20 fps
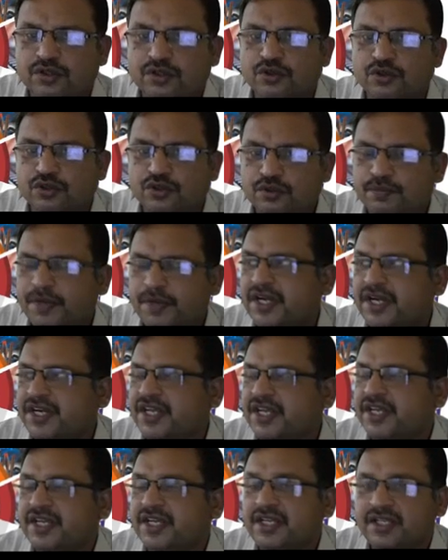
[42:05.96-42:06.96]
due to
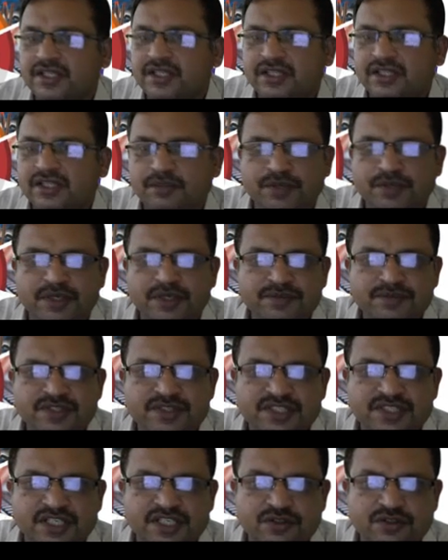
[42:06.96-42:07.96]
bending, the beam
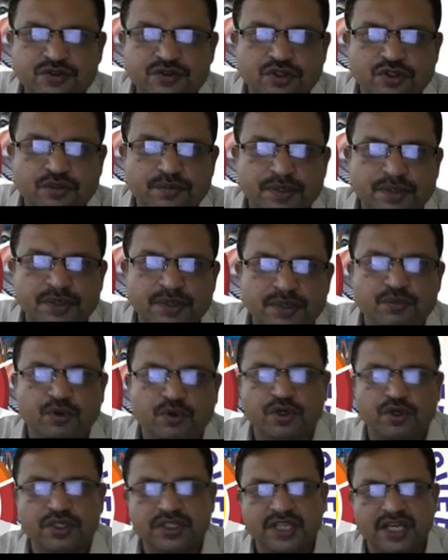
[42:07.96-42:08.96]
strength should be
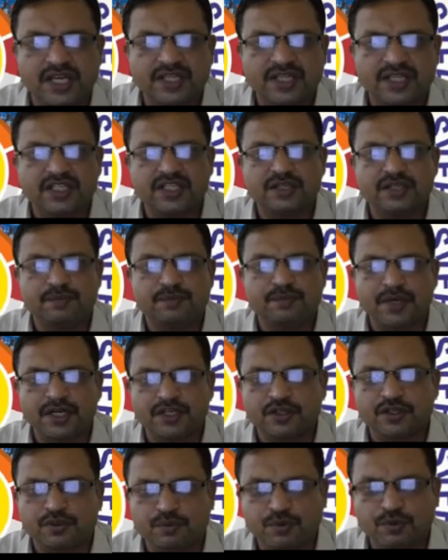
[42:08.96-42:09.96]
more than the
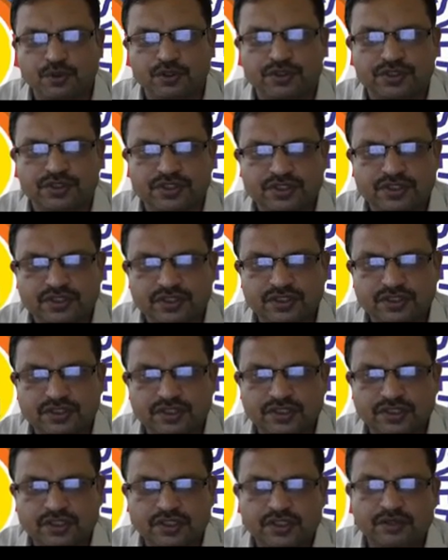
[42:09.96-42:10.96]
effective force
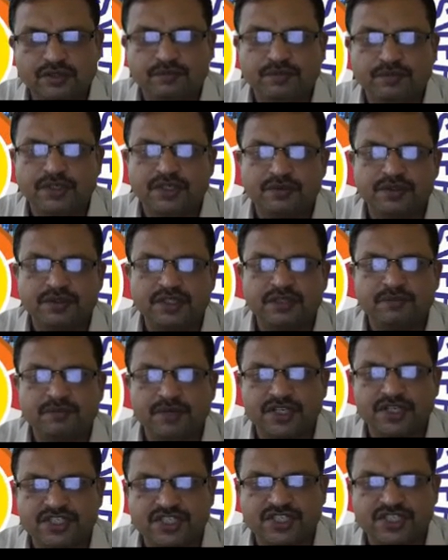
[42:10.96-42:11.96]
between the
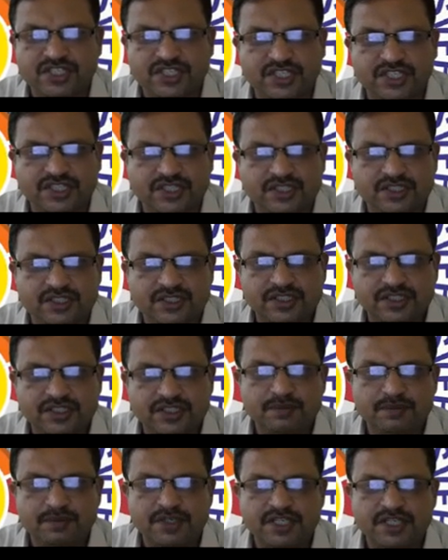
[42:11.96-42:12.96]
meshing teeth.
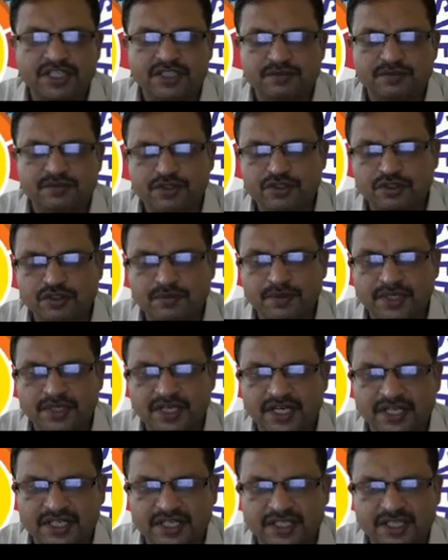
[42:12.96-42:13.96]
Therefore, SB should be
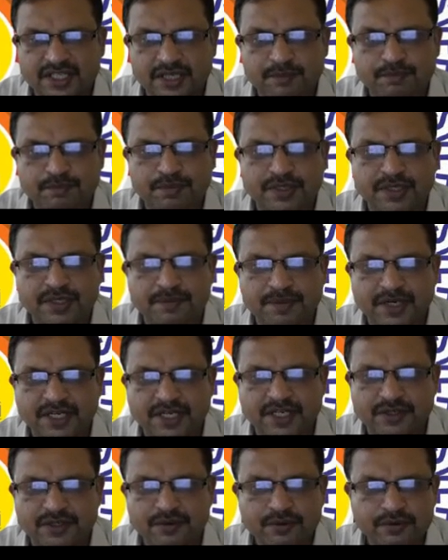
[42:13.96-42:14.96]
greater than P
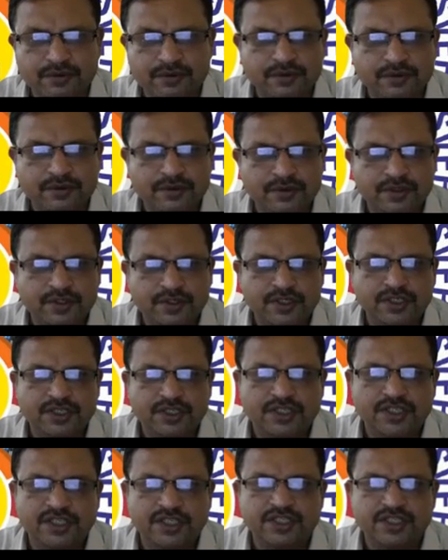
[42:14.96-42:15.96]
effective.
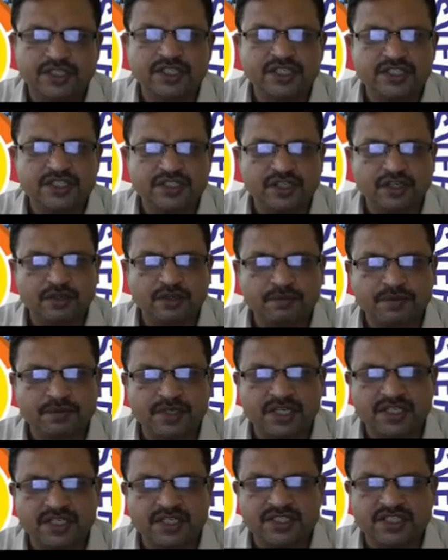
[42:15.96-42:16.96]
In the design of
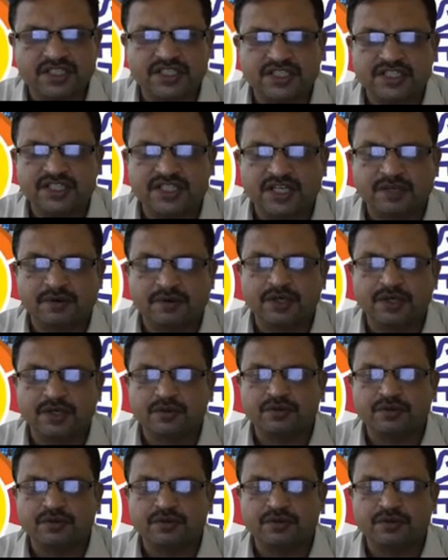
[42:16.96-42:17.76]
gears, it is required to